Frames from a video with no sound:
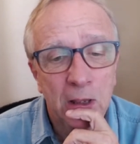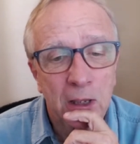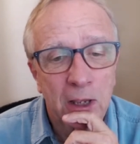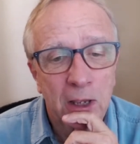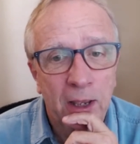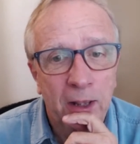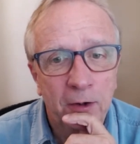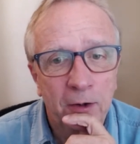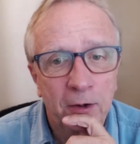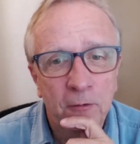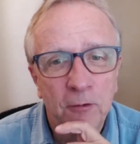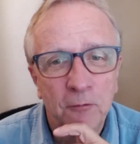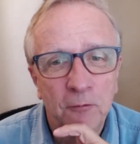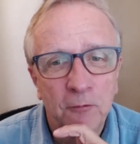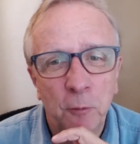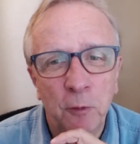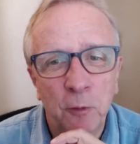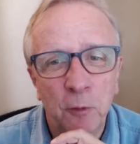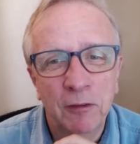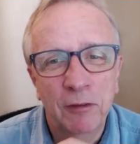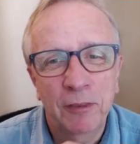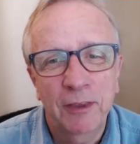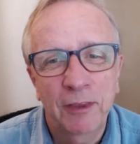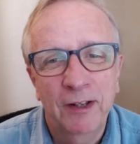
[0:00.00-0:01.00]
And one
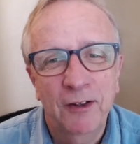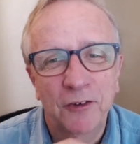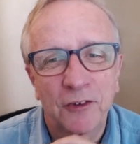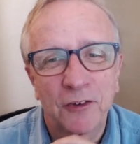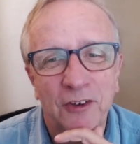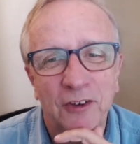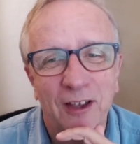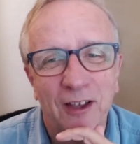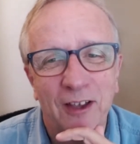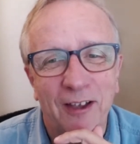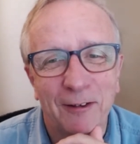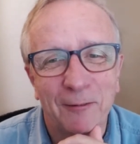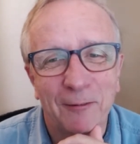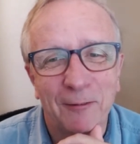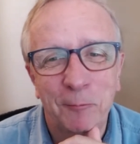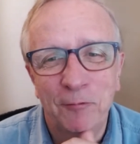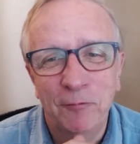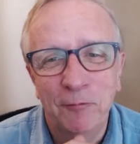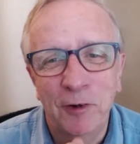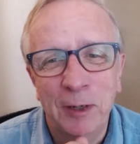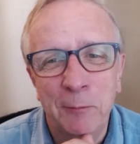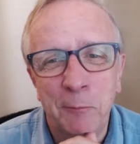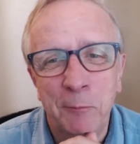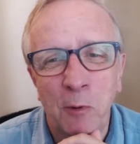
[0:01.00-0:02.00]
of the things,
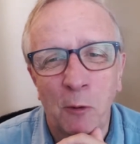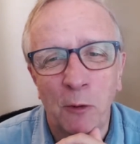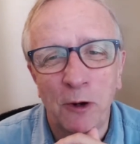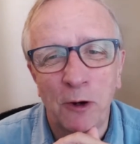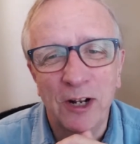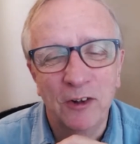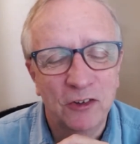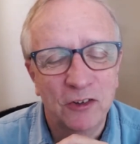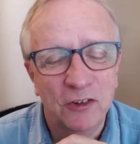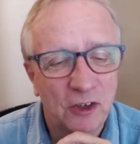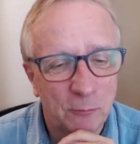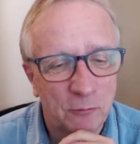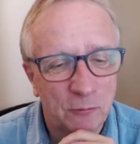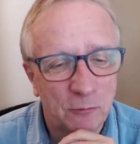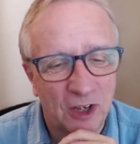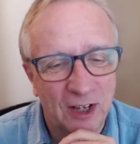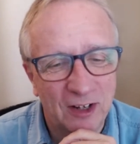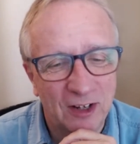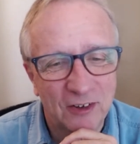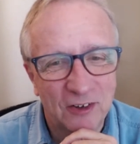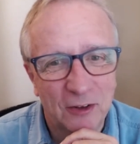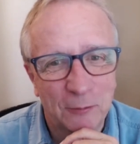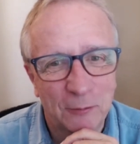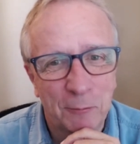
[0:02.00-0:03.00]
very boring
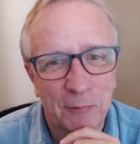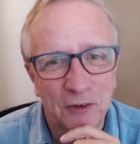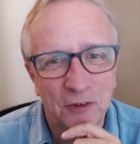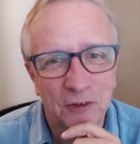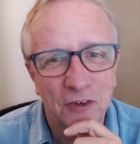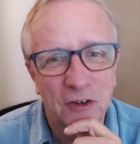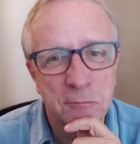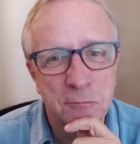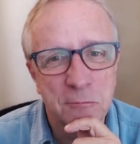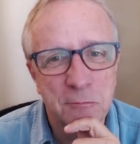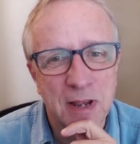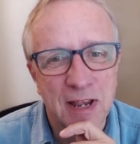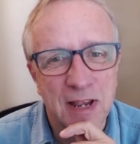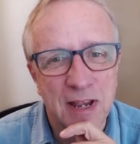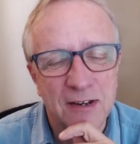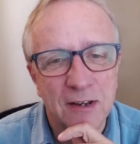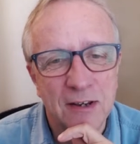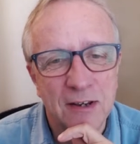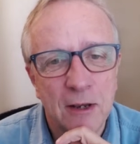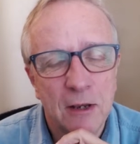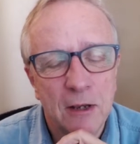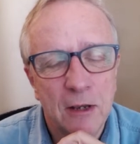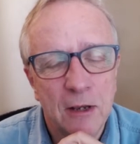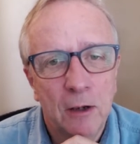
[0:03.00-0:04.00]
subject, I must admit,
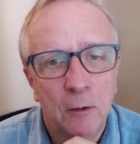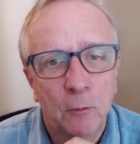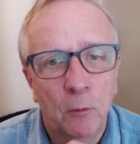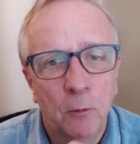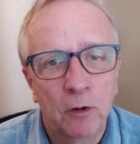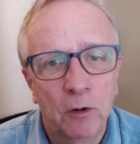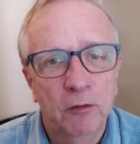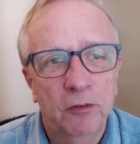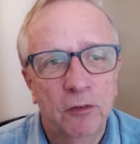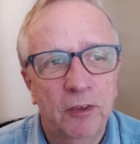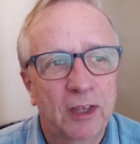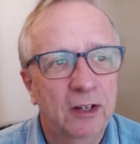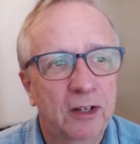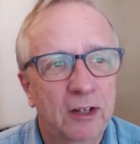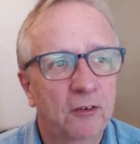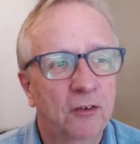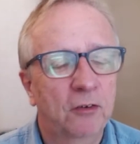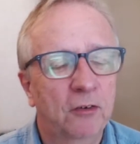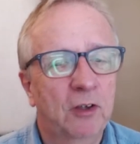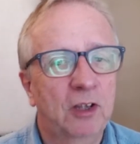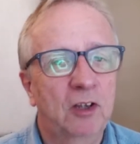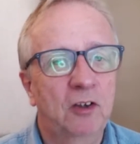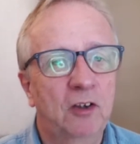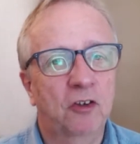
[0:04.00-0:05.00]
one of the things
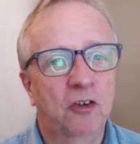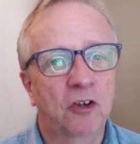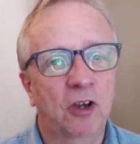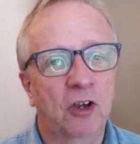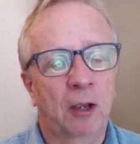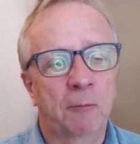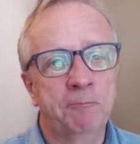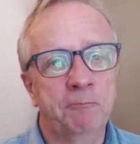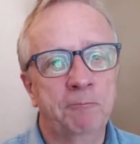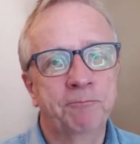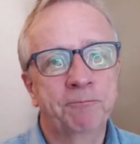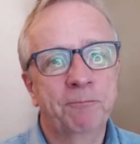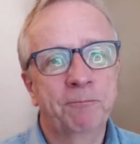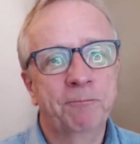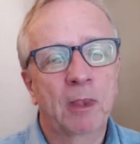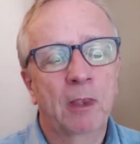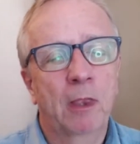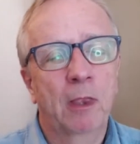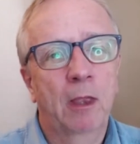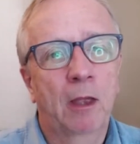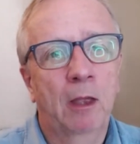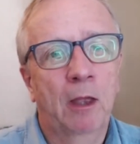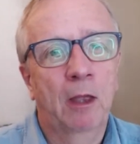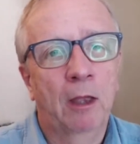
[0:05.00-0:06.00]
which
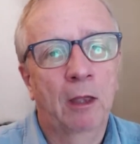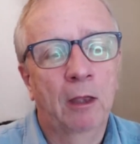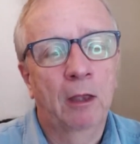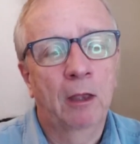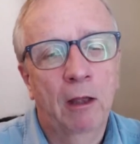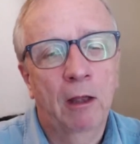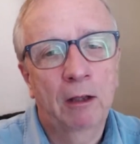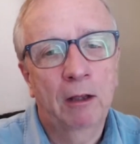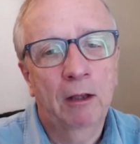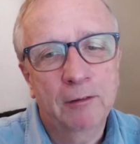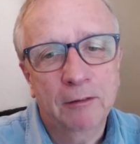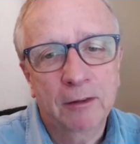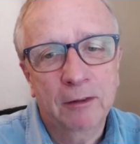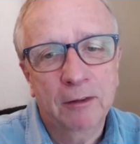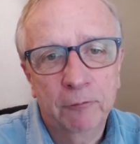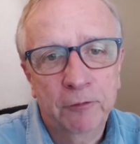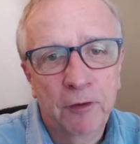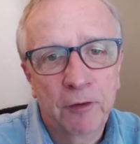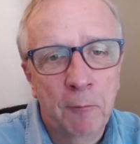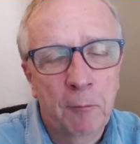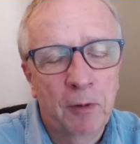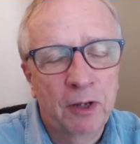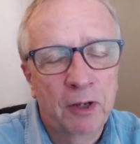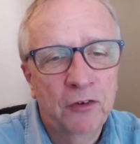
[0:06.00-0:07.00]
I
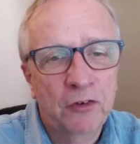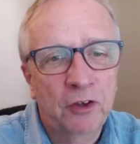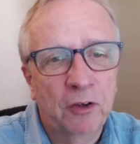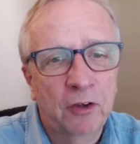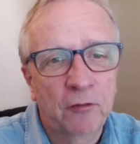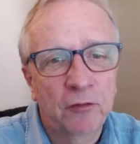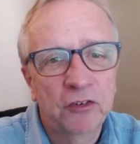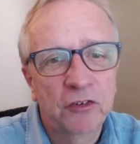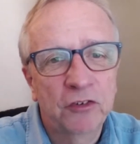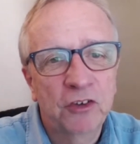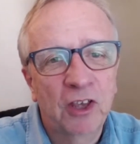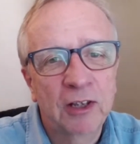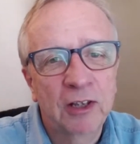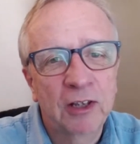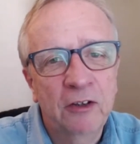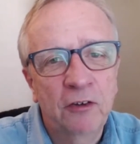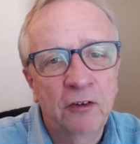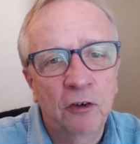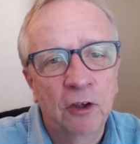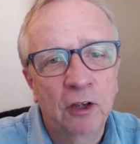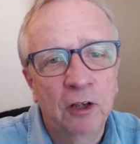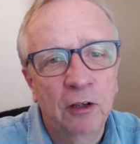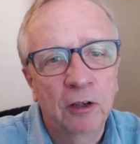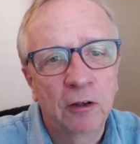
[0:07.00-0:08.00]
found myself suddenly
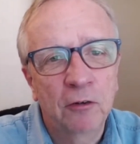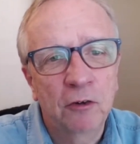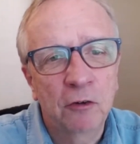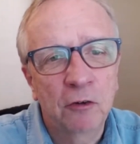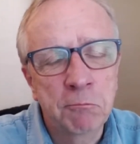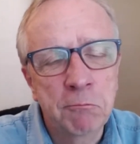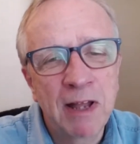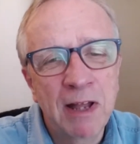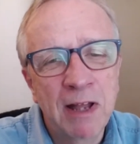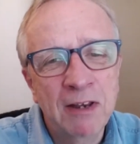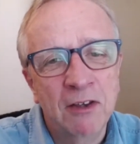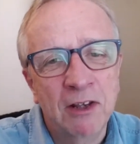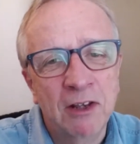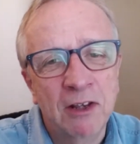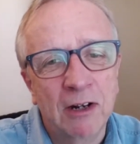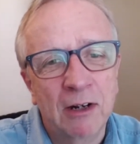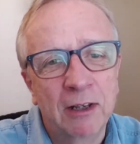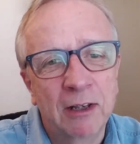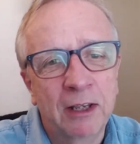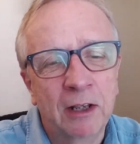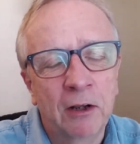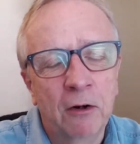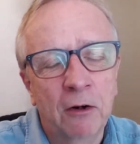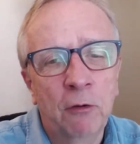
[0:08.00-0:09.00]
doing a dramatically
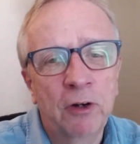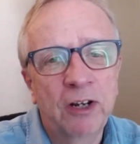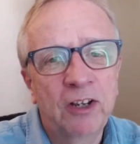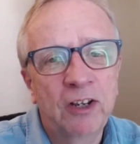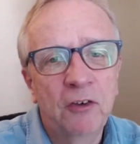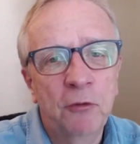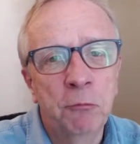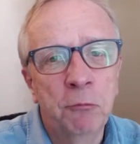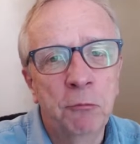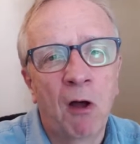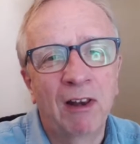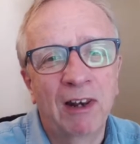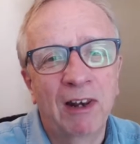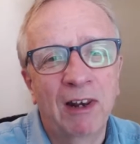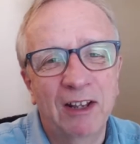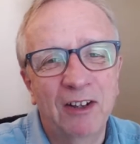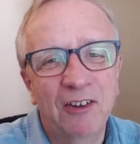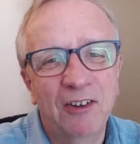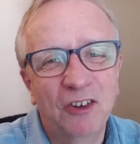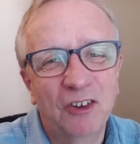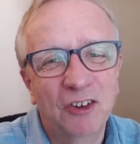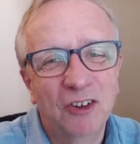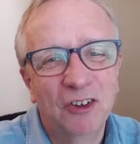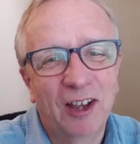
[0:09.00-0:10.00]
increased
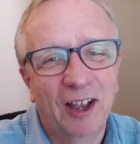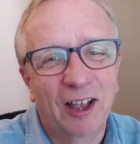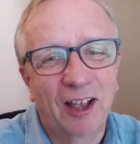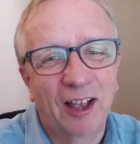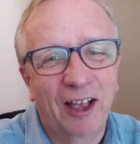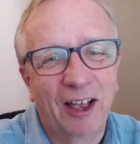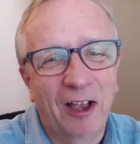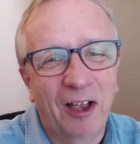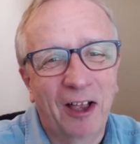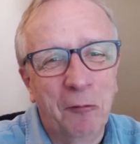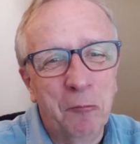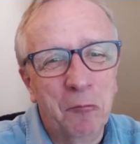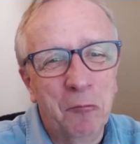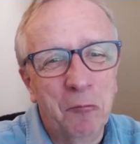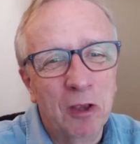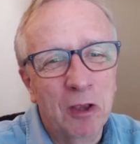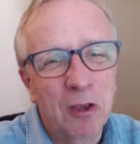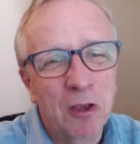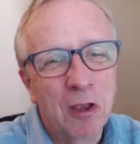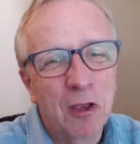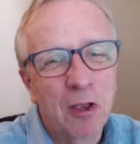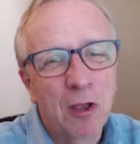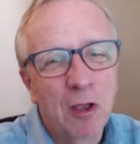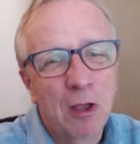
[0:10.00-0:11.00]
mileage
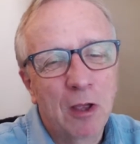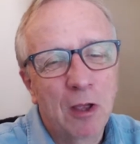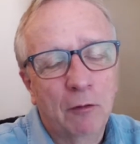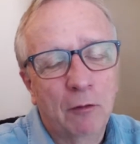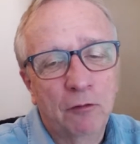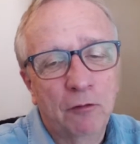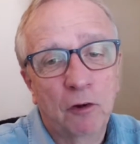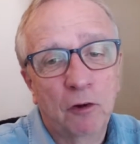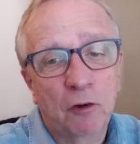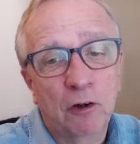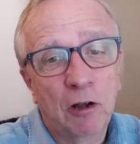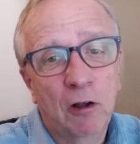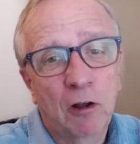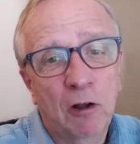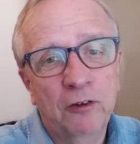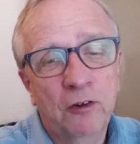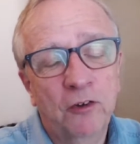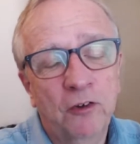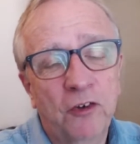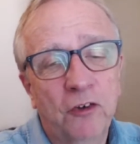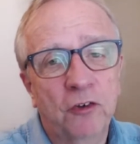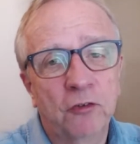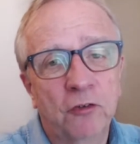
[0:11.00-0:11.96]
for car usage.